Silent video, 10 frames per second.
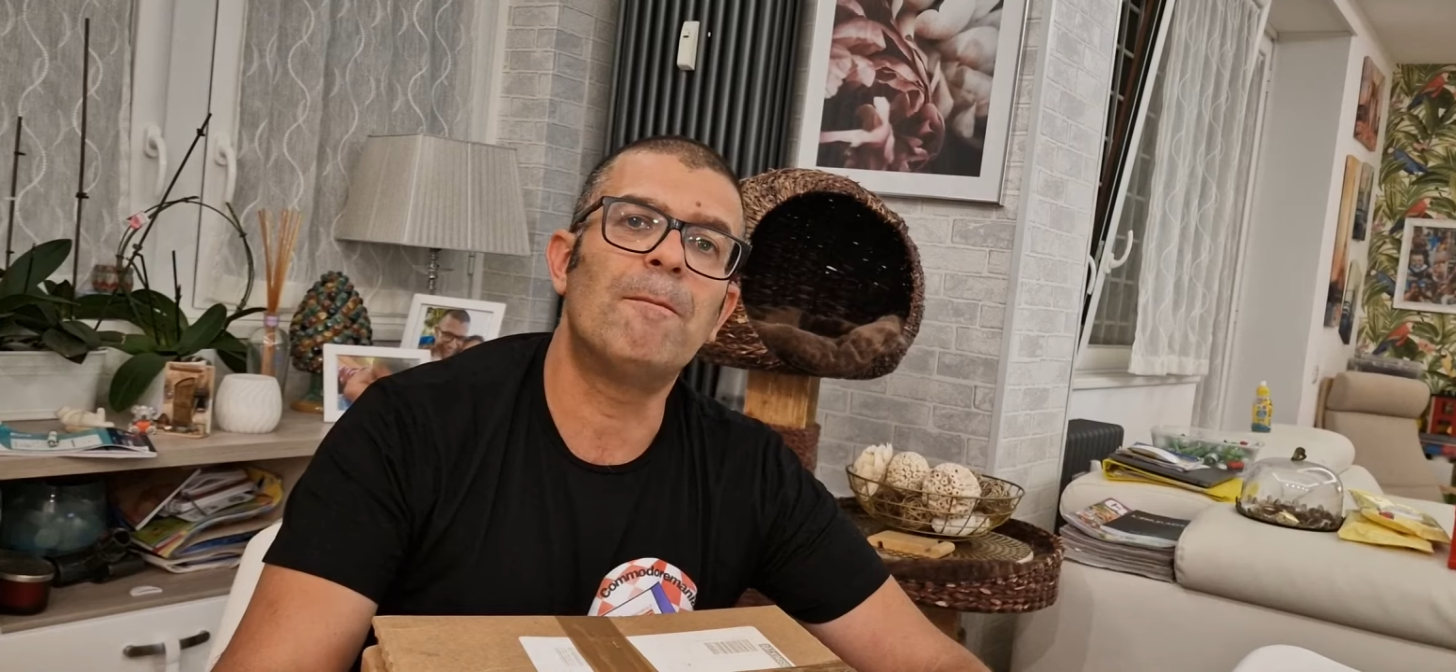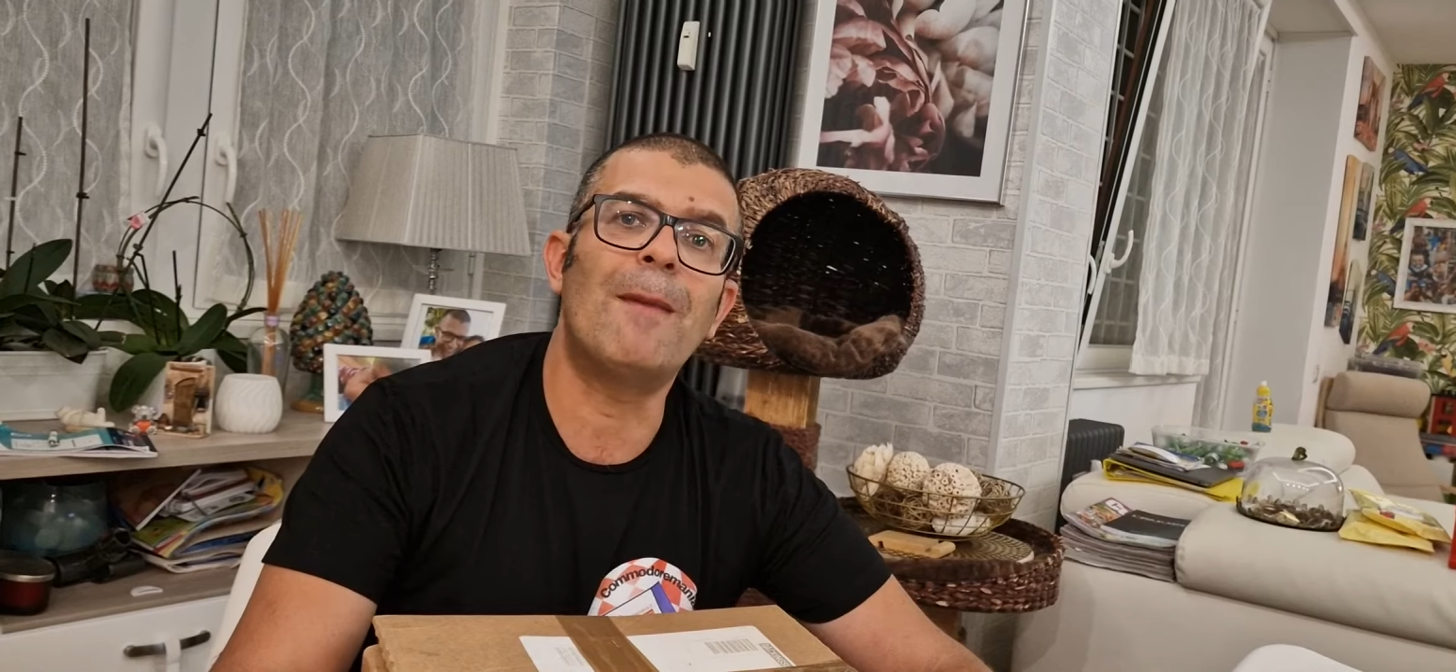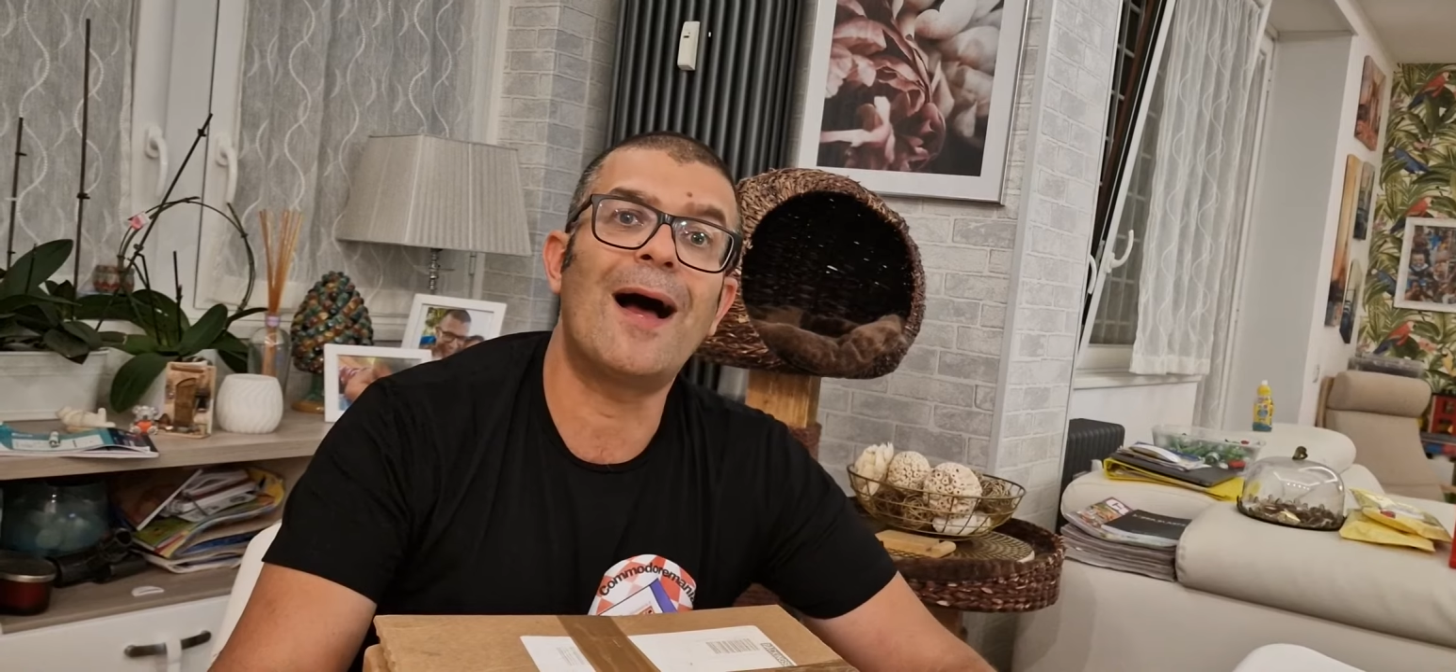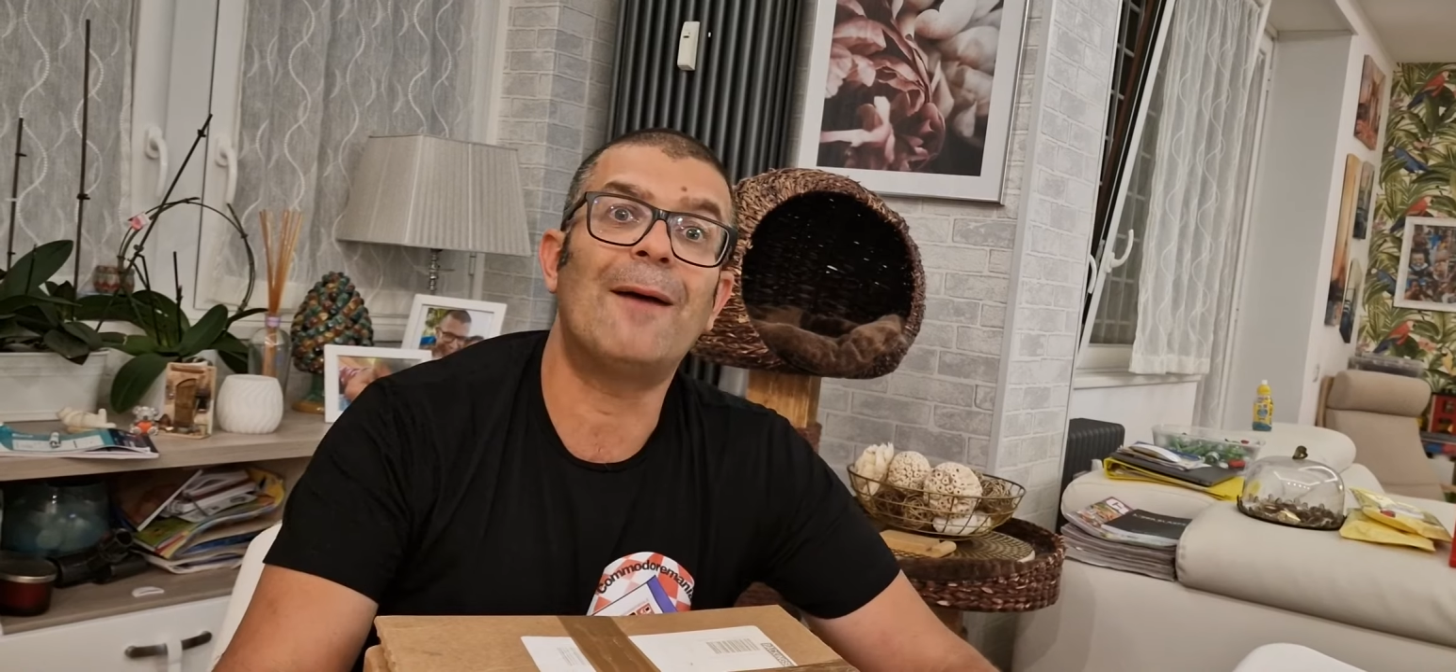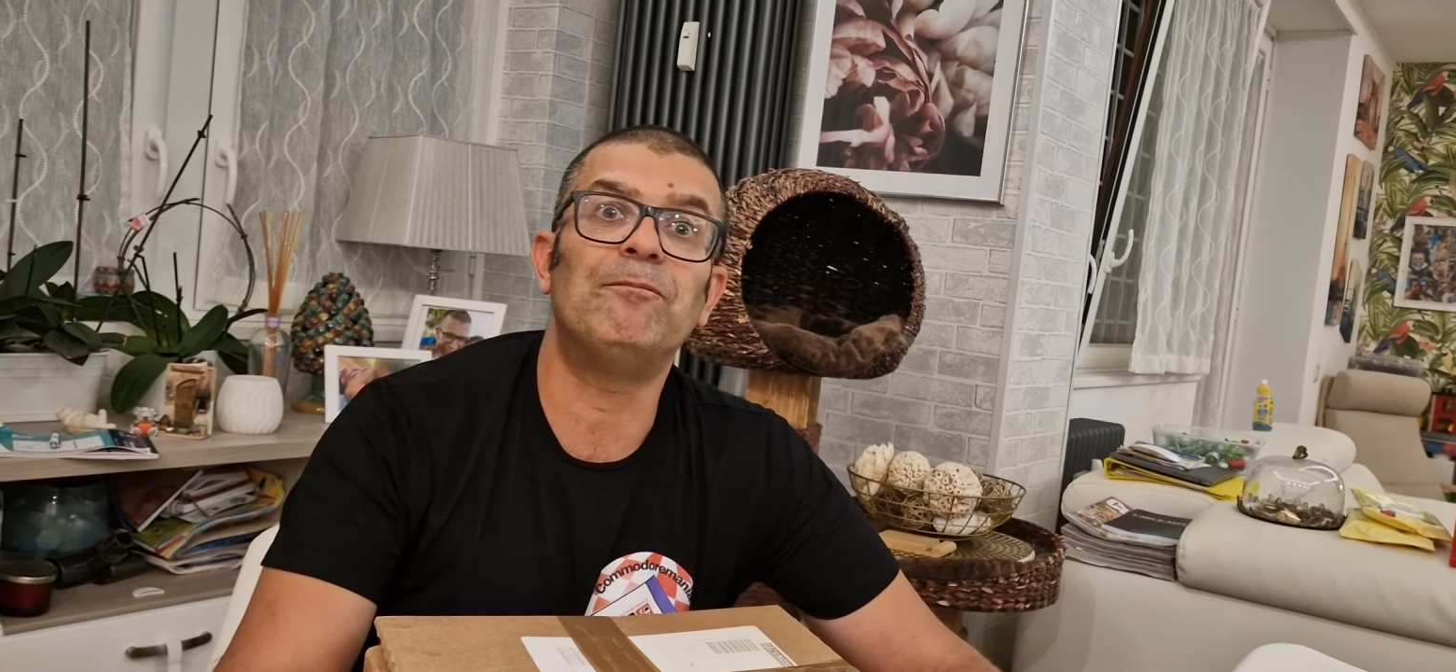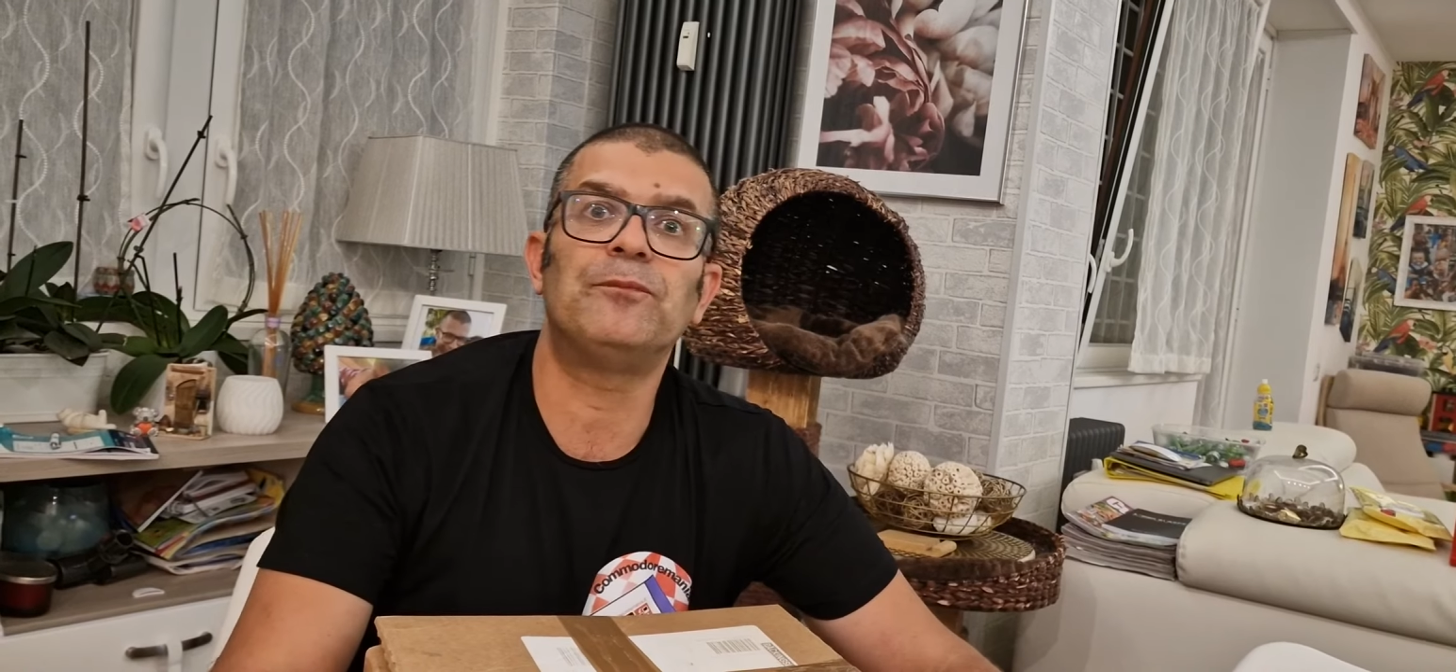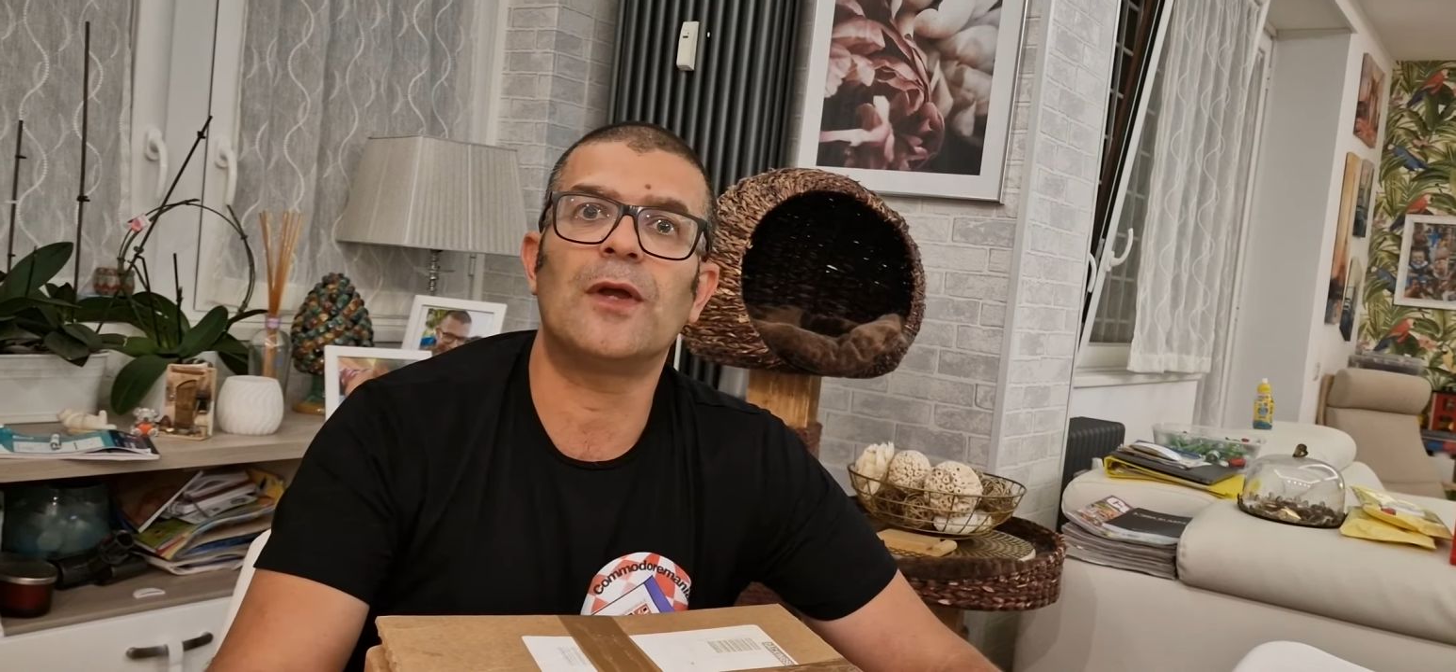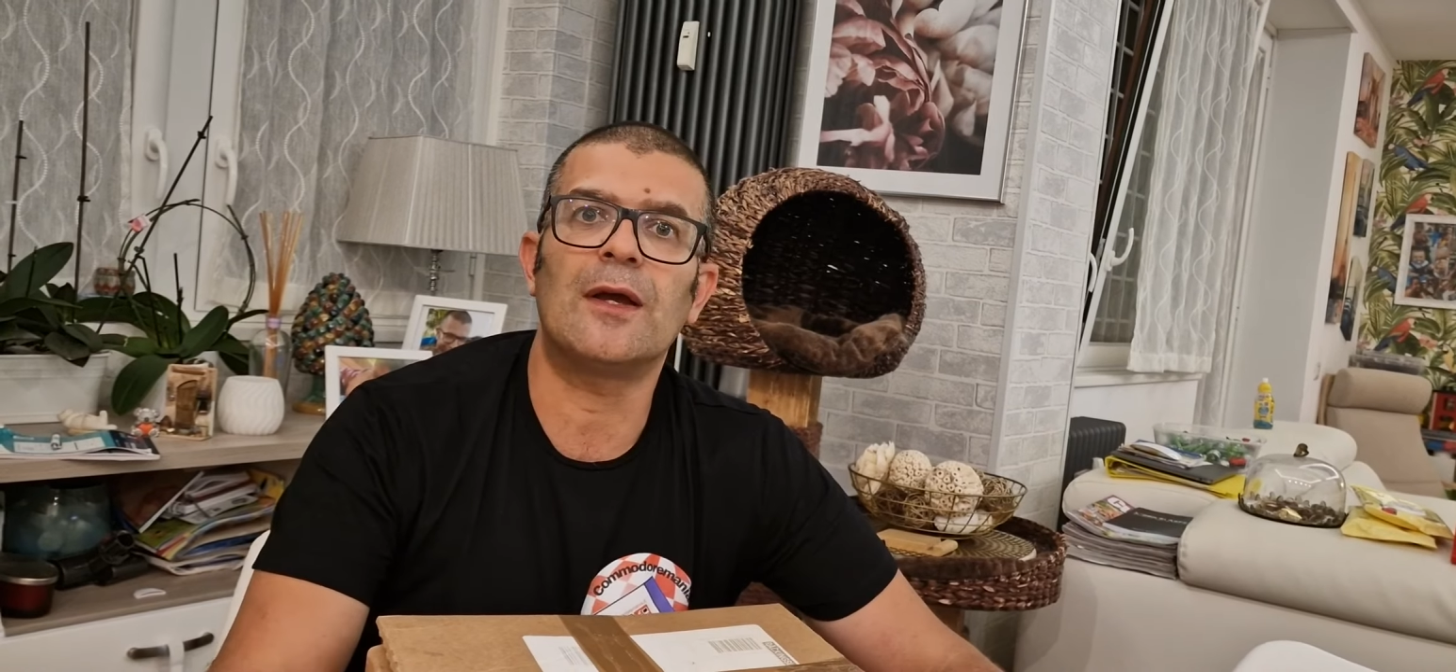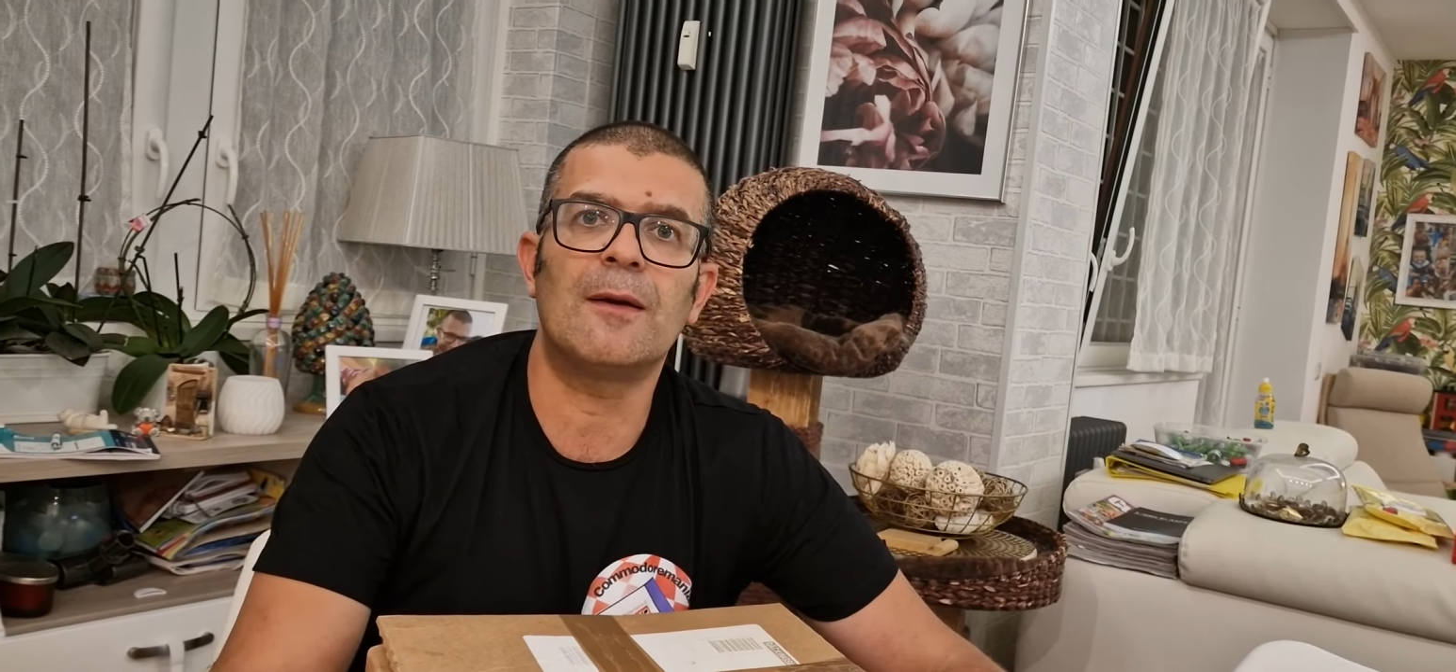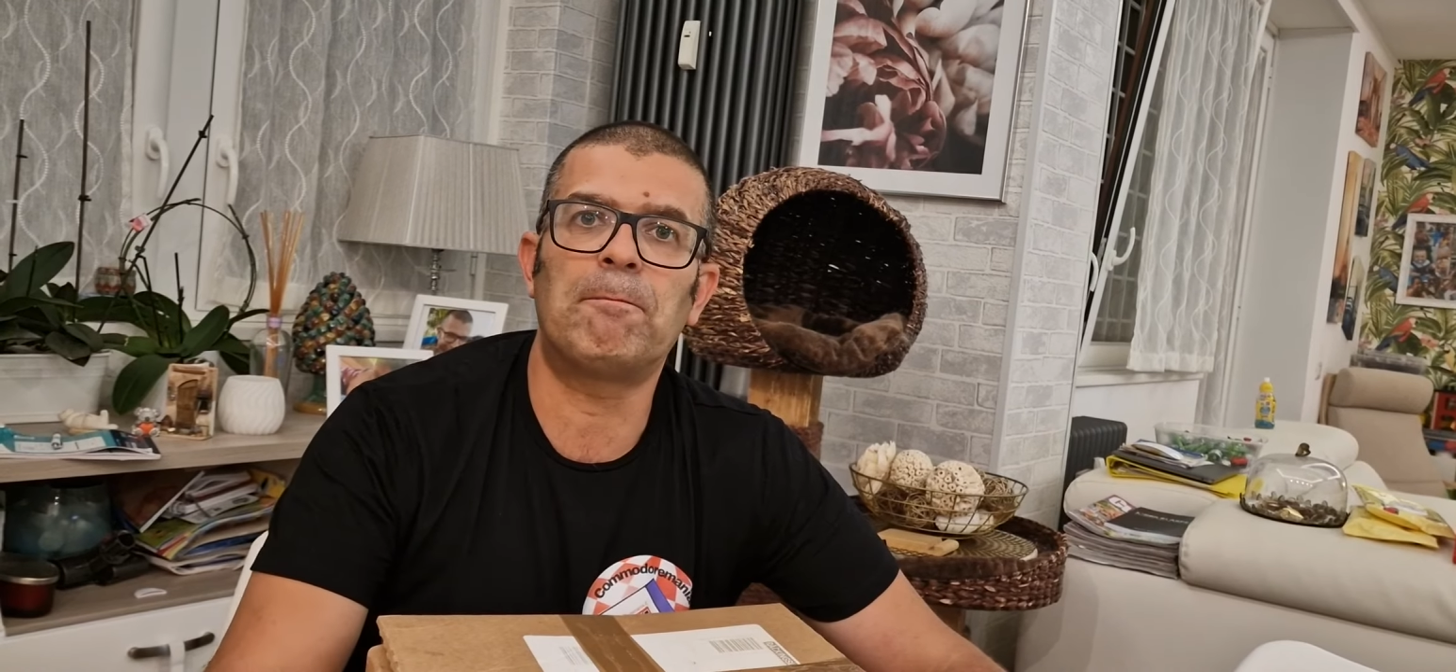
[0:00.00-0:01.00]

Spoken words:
greater